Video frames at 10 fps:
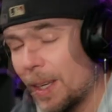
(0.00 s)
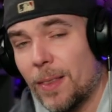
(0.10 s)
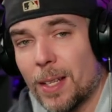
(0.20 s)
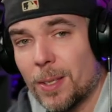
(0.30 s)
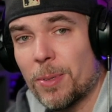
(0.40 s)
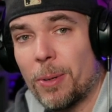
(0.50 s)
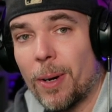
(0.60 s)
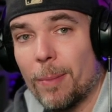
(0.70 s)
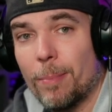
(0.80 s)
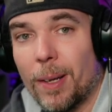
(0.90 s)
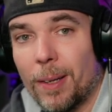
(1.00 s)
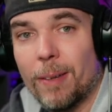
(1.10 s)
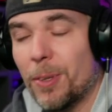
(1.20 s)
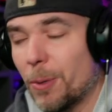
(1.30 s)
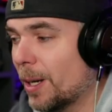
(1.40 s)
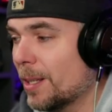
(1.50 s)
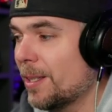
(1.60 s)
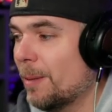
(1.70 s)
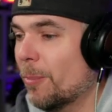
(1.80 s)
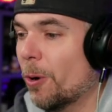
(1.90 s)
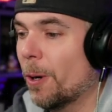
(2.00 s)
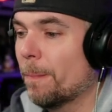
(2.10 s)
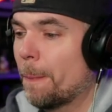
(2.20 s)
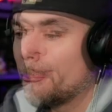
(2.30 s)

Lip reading: hit that subscribe button if you want to see more.